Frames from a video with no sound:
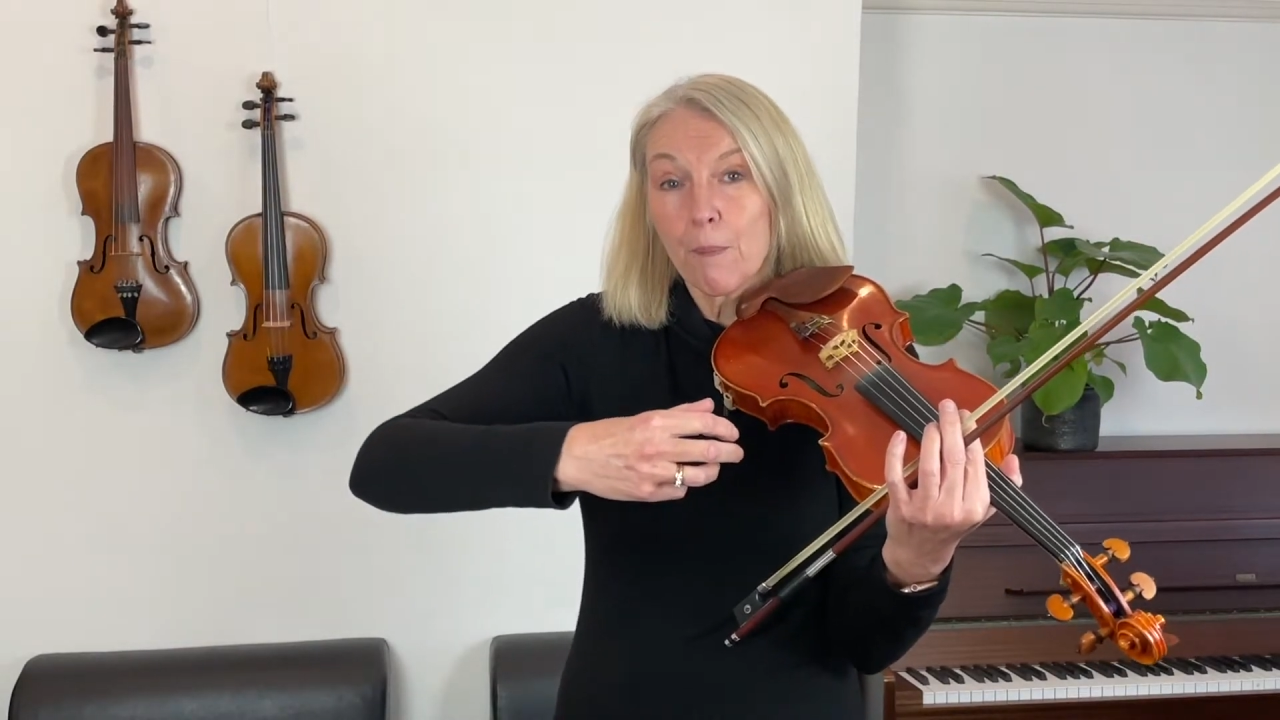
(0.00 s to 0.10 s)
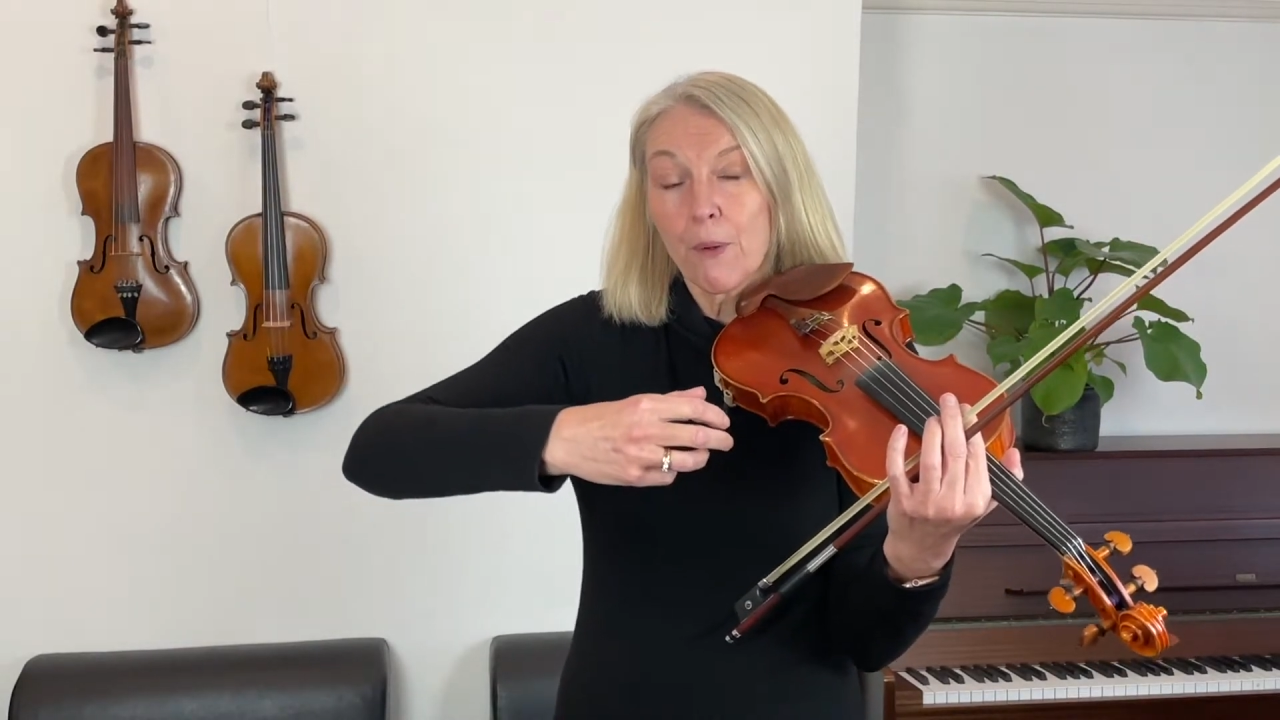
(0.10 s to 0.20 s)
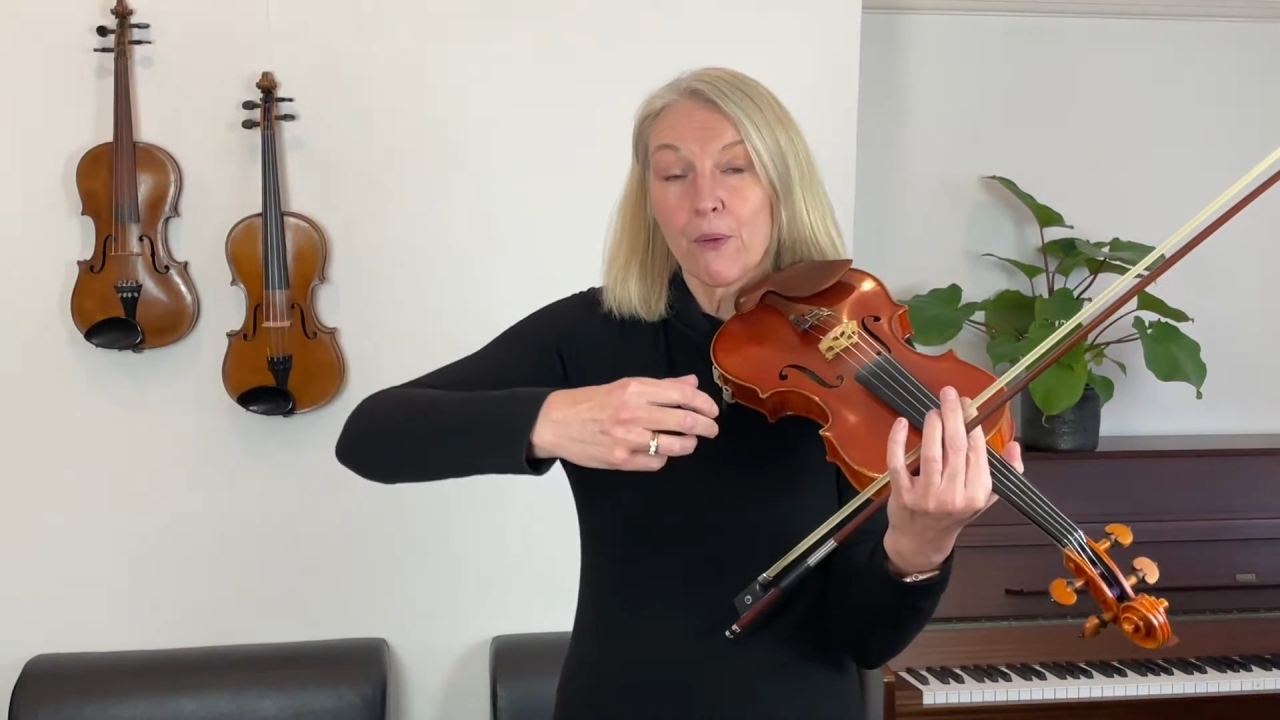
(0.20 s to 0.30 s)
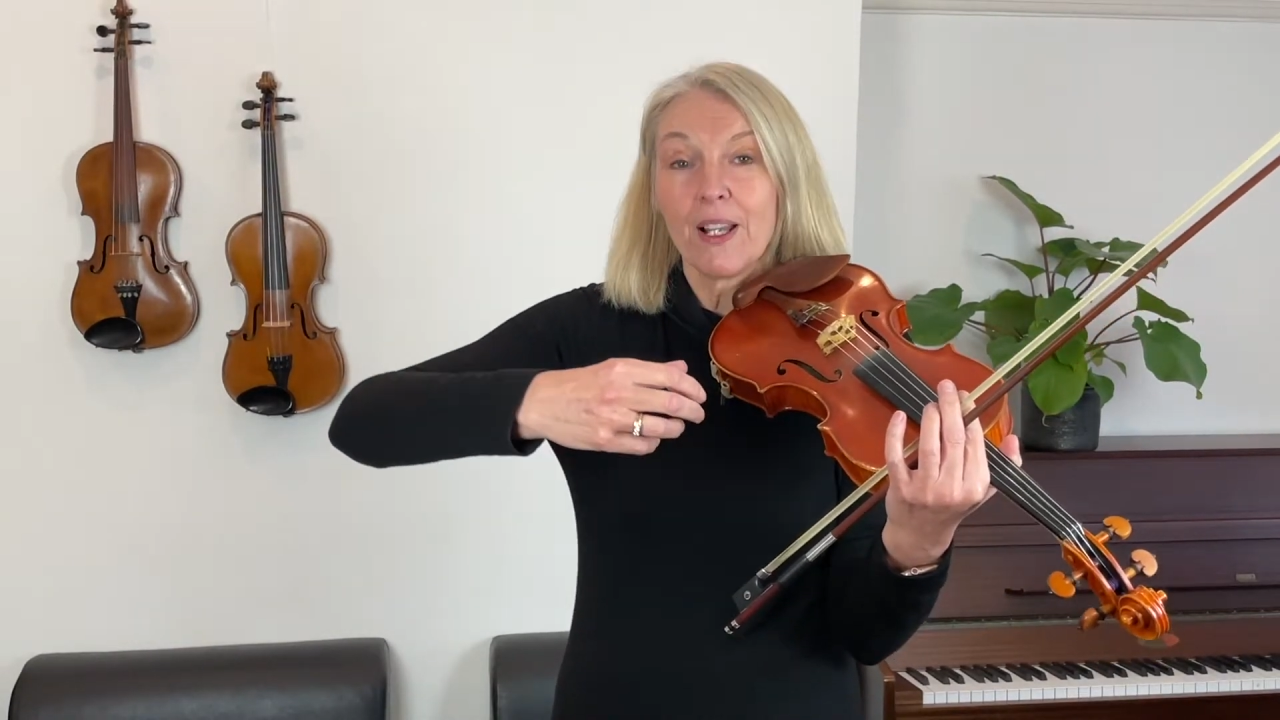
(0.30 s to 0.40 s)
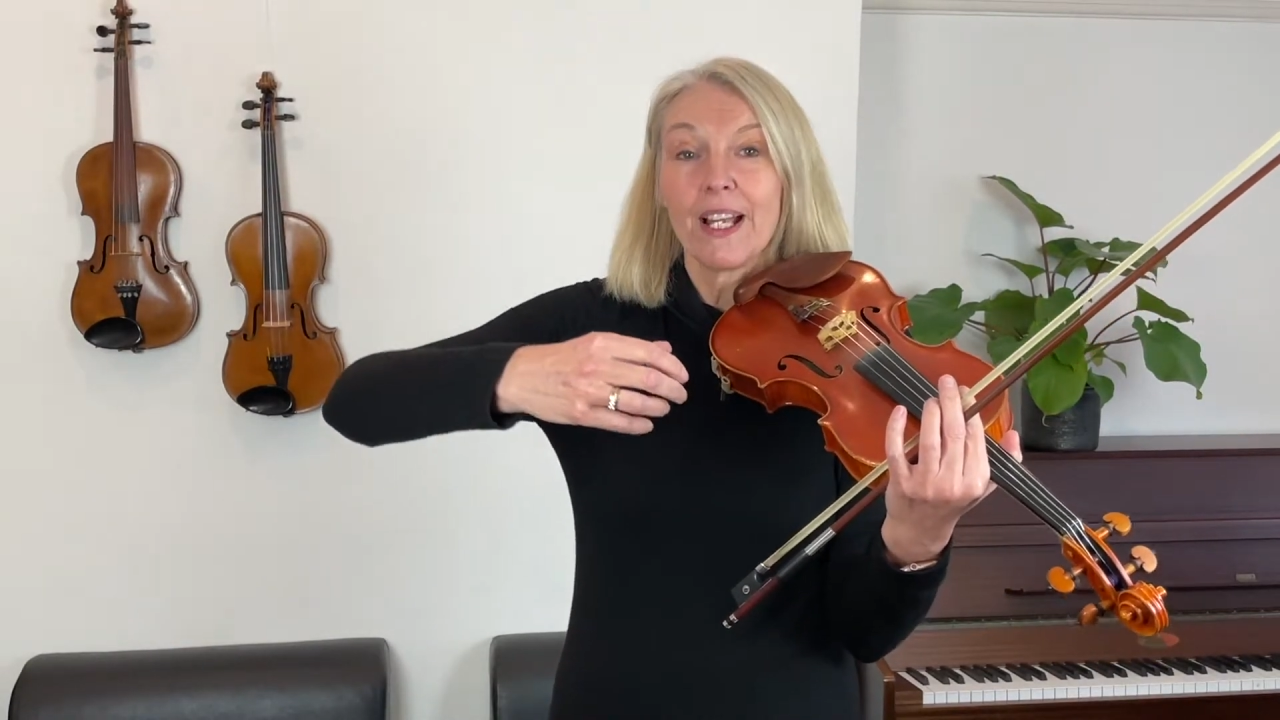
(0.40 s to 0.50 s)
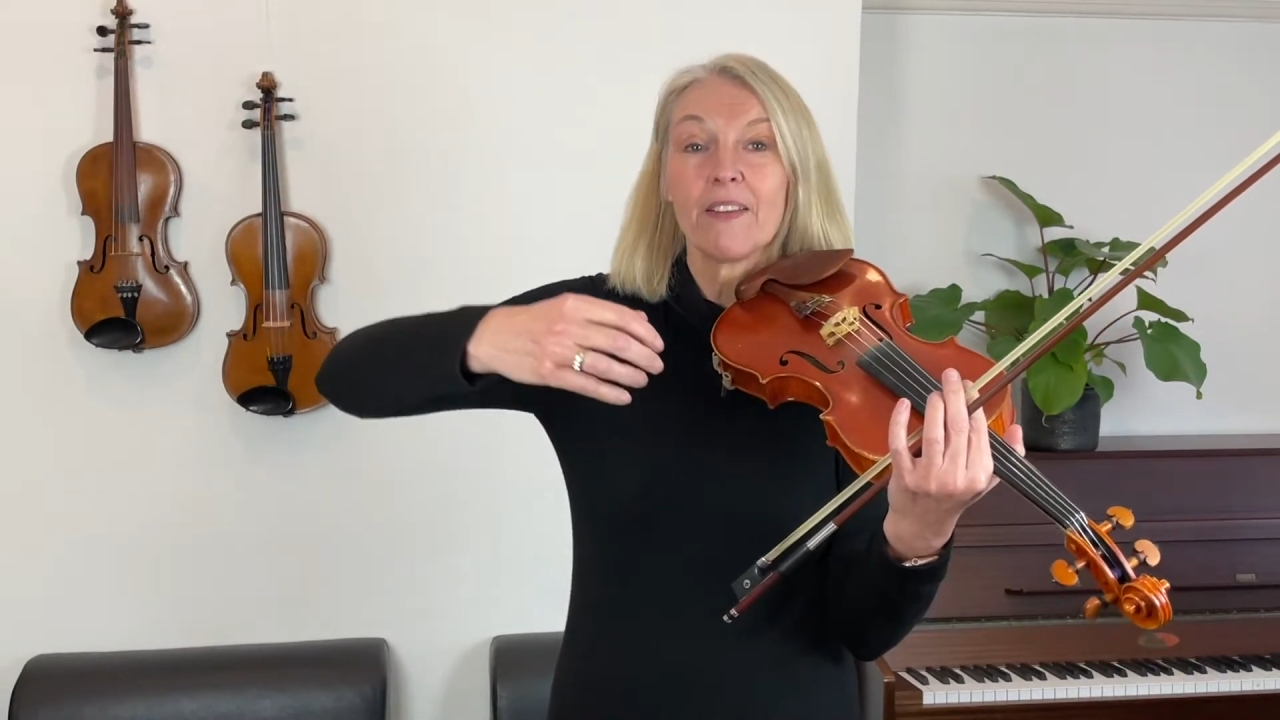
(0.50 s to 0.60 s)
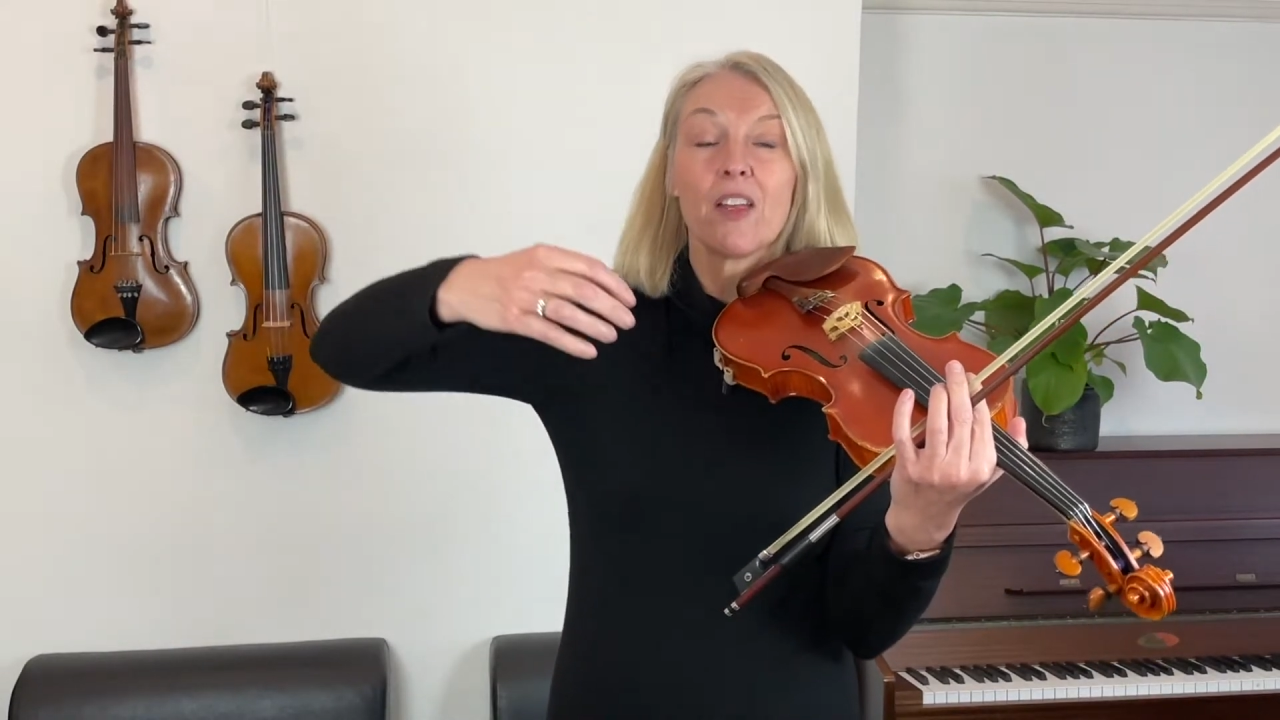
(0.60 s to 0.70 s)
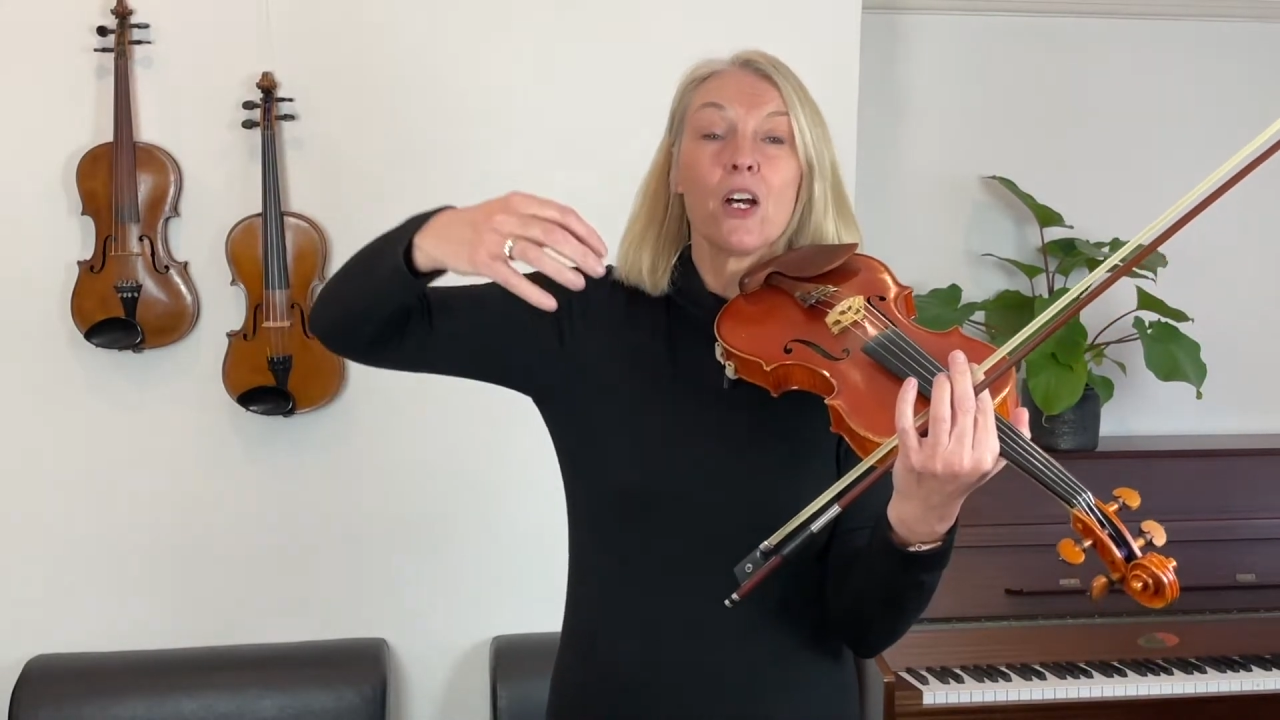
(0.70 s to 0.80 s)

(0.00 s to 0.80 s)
bow length